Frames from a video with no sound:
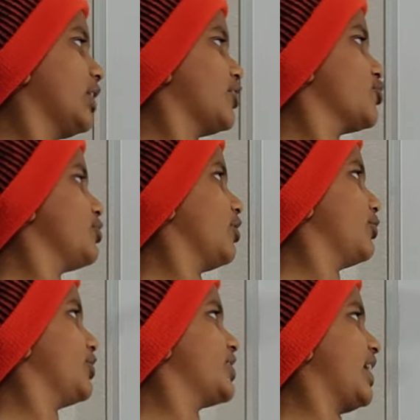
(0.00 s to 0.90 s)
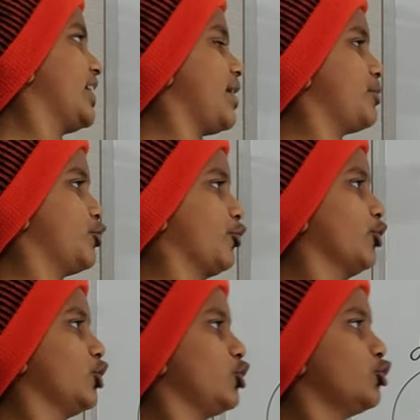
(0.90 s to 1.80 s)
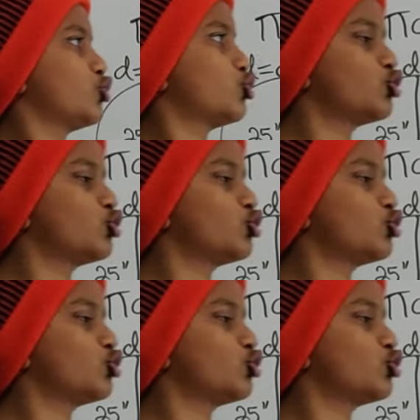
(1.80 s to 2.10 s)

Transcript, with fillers: As you know, the diameter is